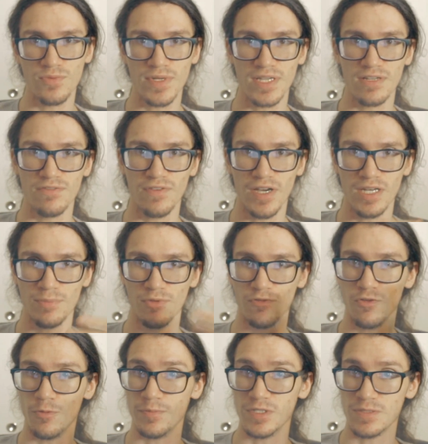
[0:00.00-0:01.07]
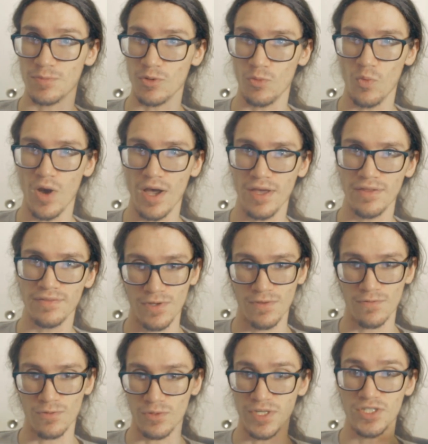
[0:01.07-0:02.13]
we can find performance per watt
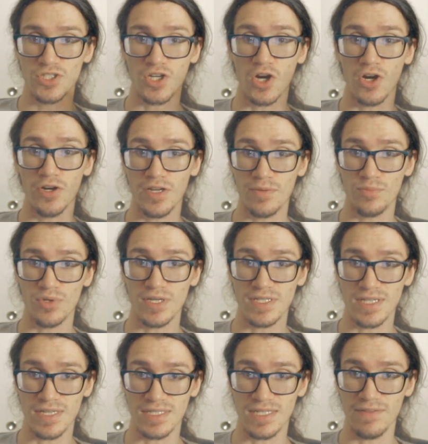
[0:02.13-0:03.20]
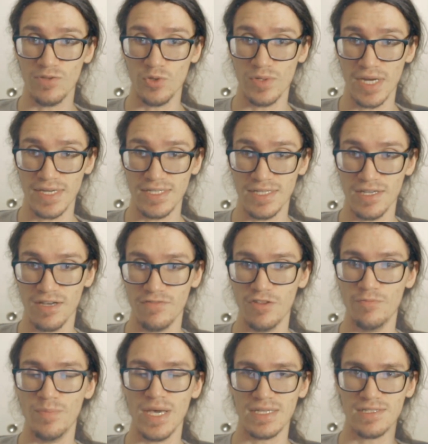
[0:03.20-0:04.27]
for each card and preset to give you an idea of the
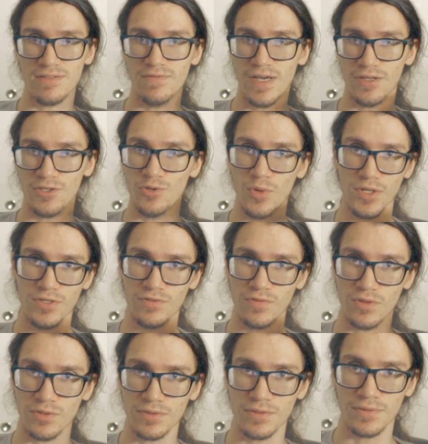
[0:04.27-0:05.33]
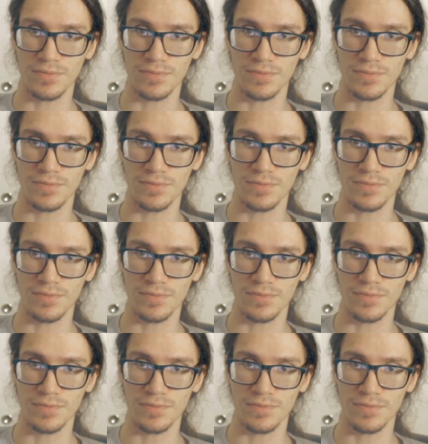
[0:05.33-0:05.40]
best value undervolt.